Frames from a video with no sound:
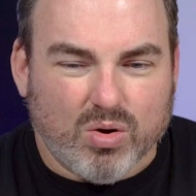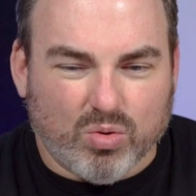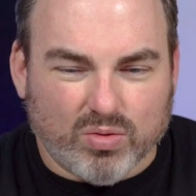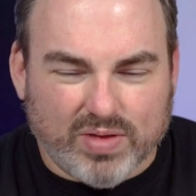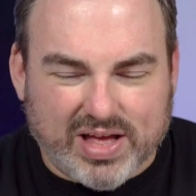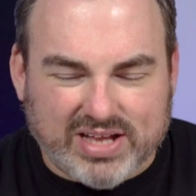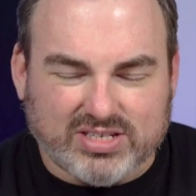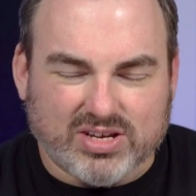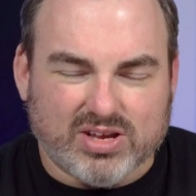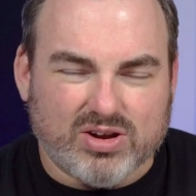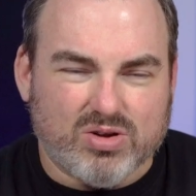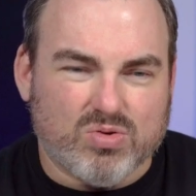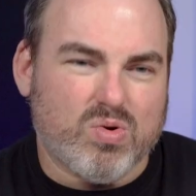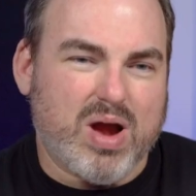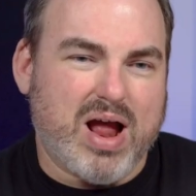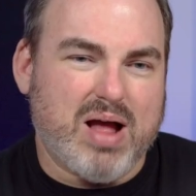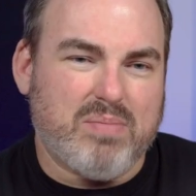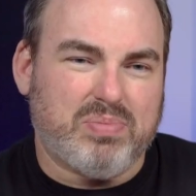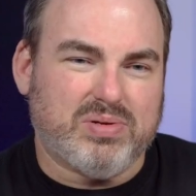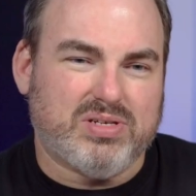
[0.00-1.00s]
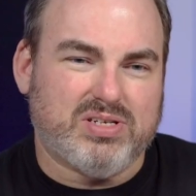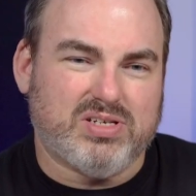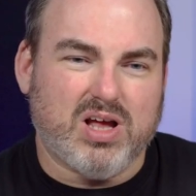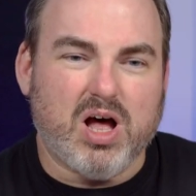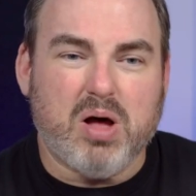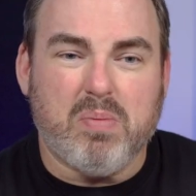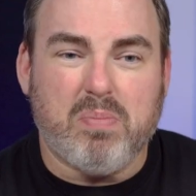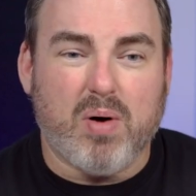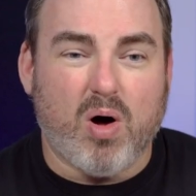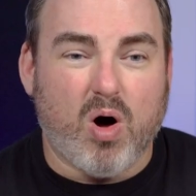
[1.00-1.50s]
Well, that's going to wrap us
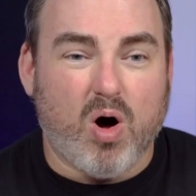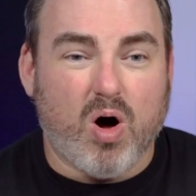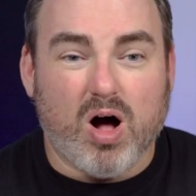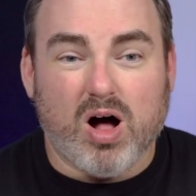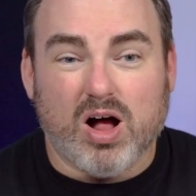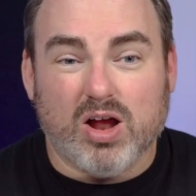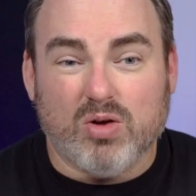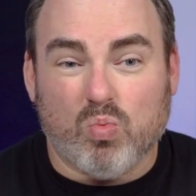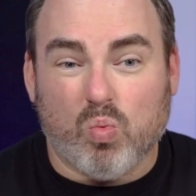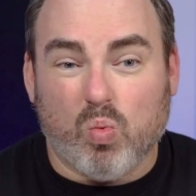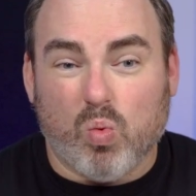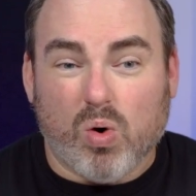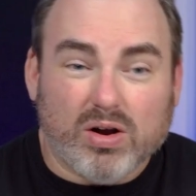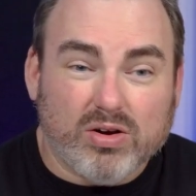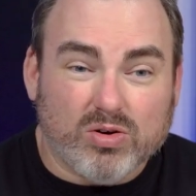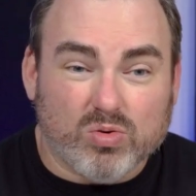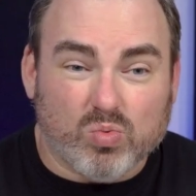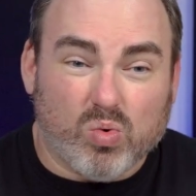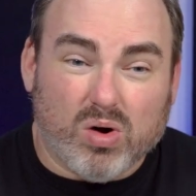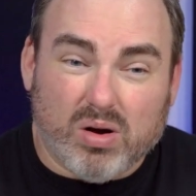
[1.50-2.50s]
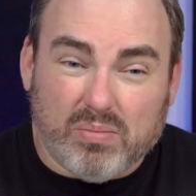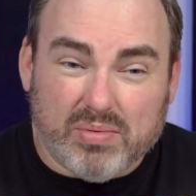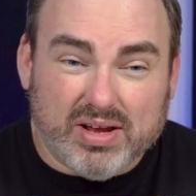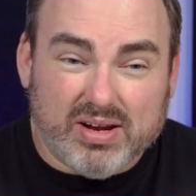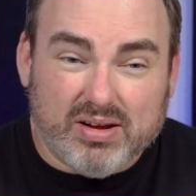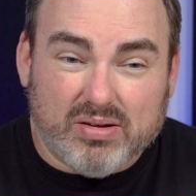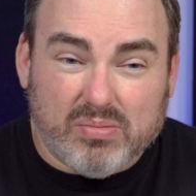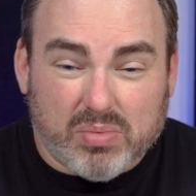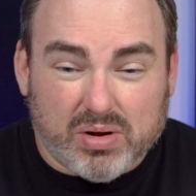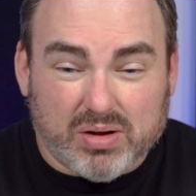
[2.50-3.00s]
up on Wonder
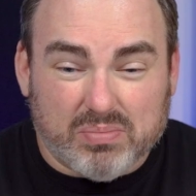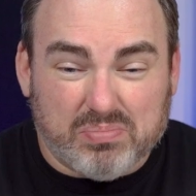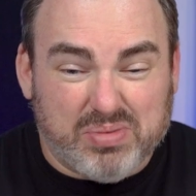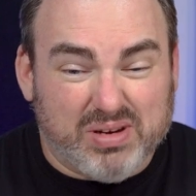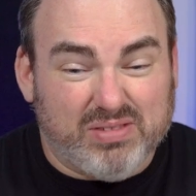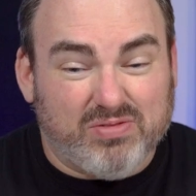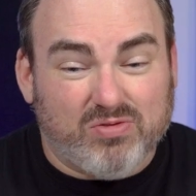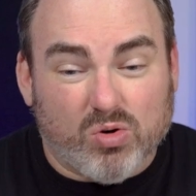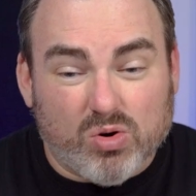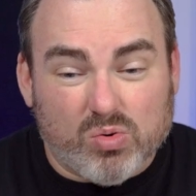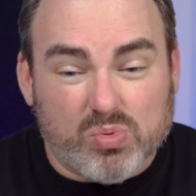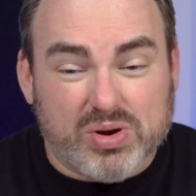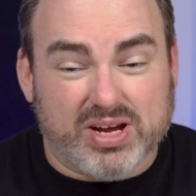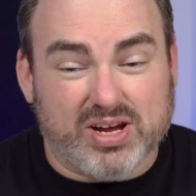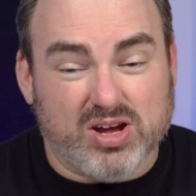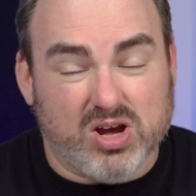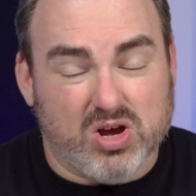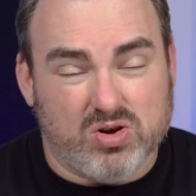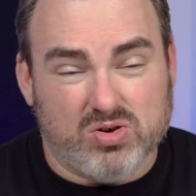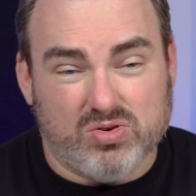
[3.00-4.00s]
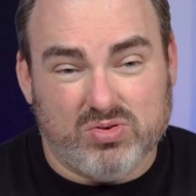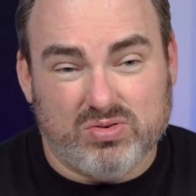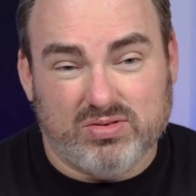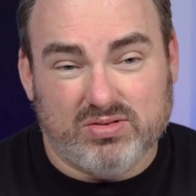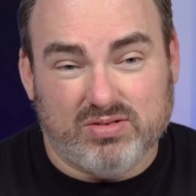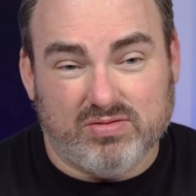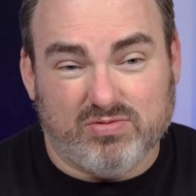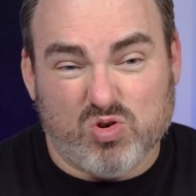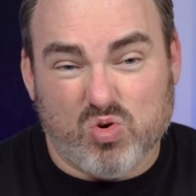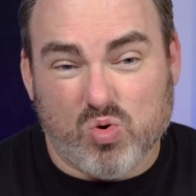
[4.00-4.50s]
Woman. But before we go,
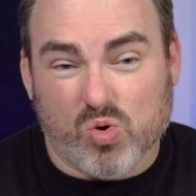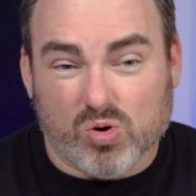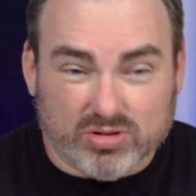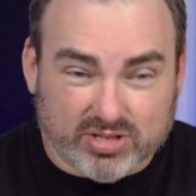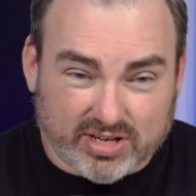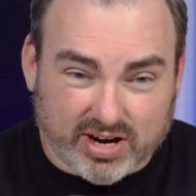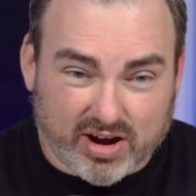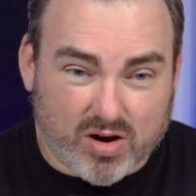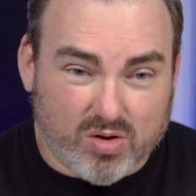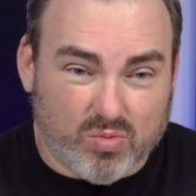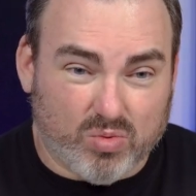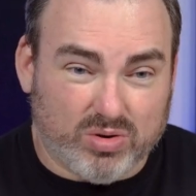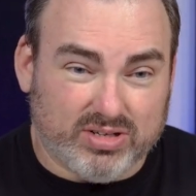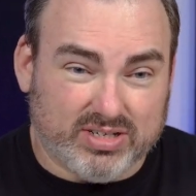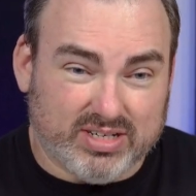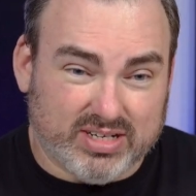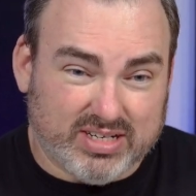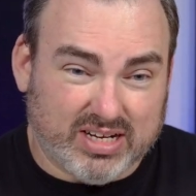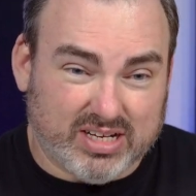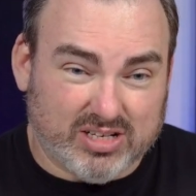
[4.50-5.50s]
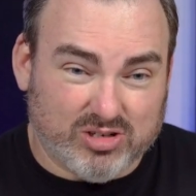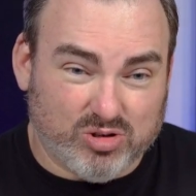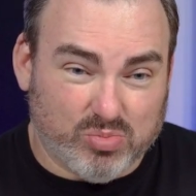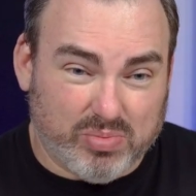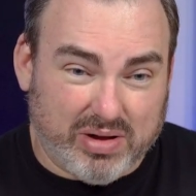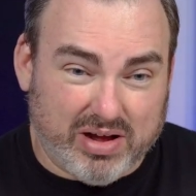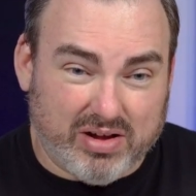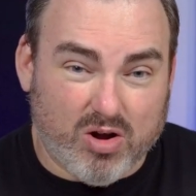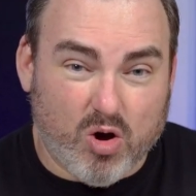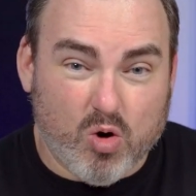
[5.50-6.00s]
of course, Aaron wants to tell you
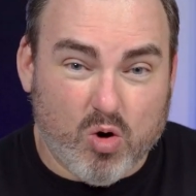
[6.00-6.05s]
about